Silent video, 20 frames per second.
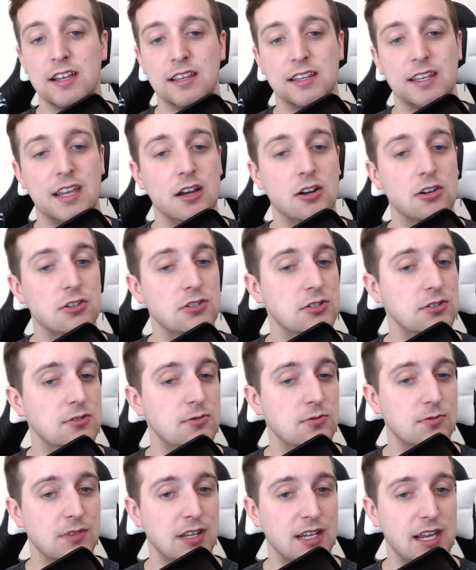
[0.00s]

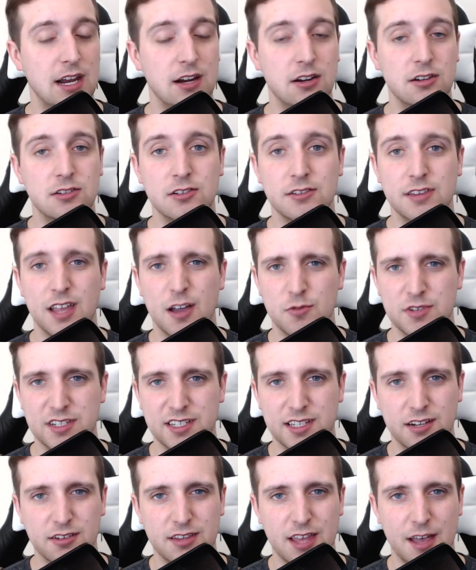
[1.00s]
The character that was
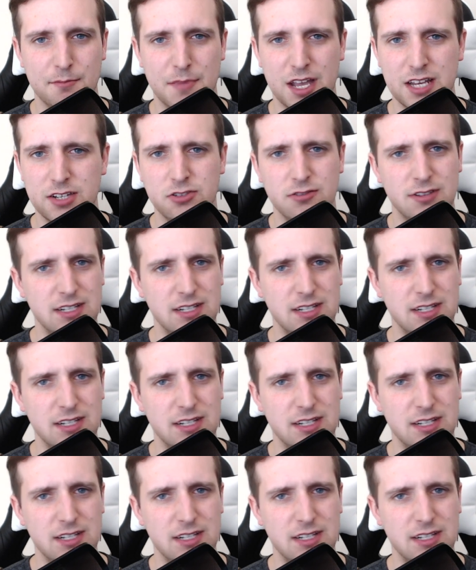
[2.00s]
there that met you,